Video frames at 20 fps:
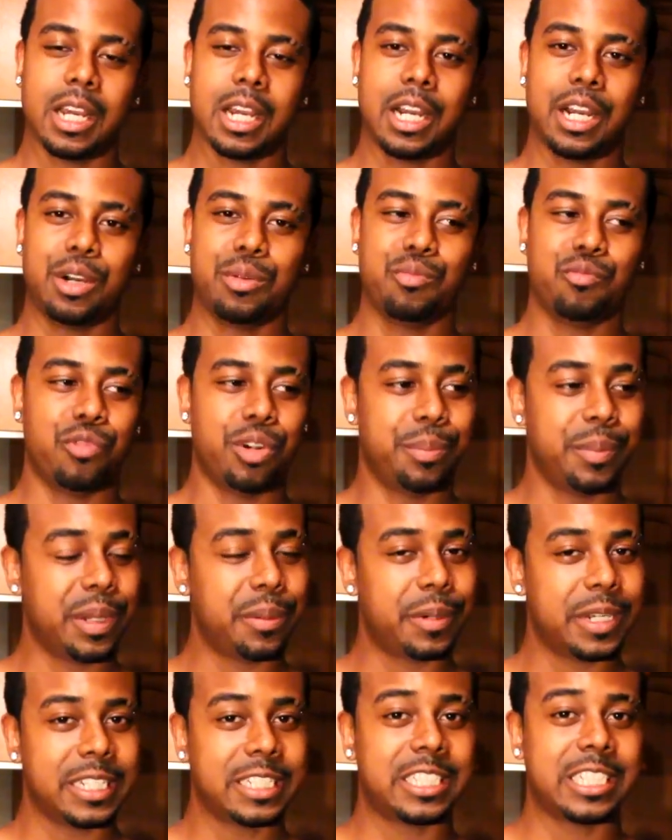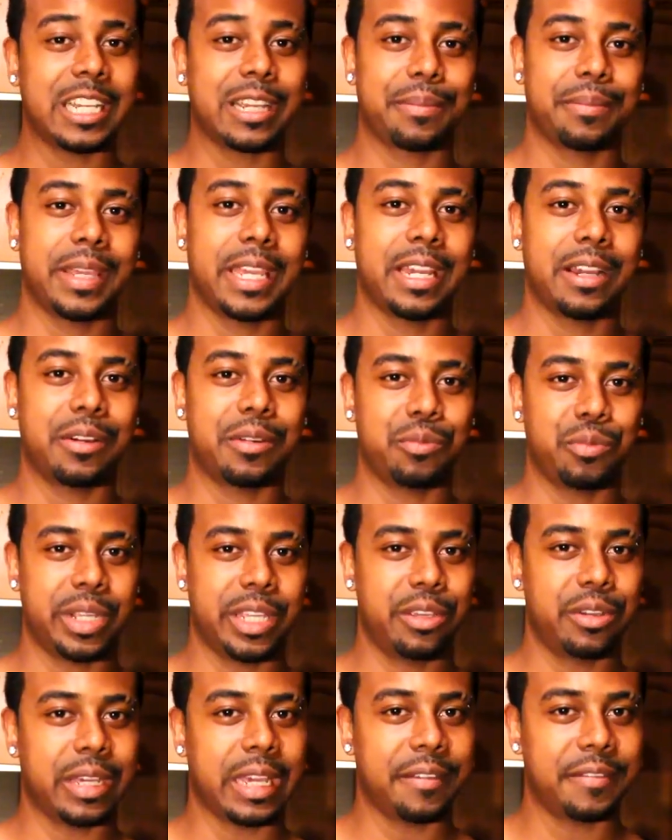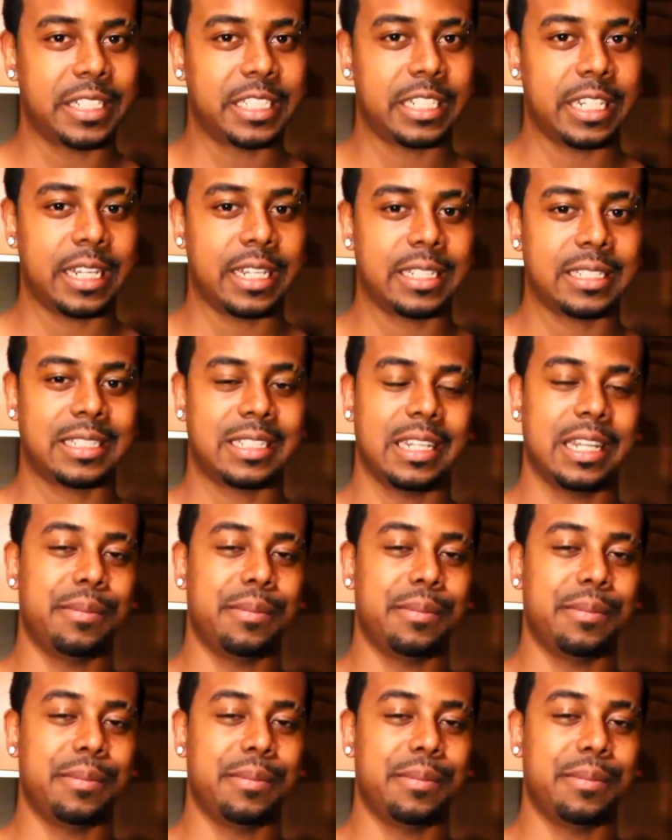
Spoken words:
Remember to check me out when you have a chance.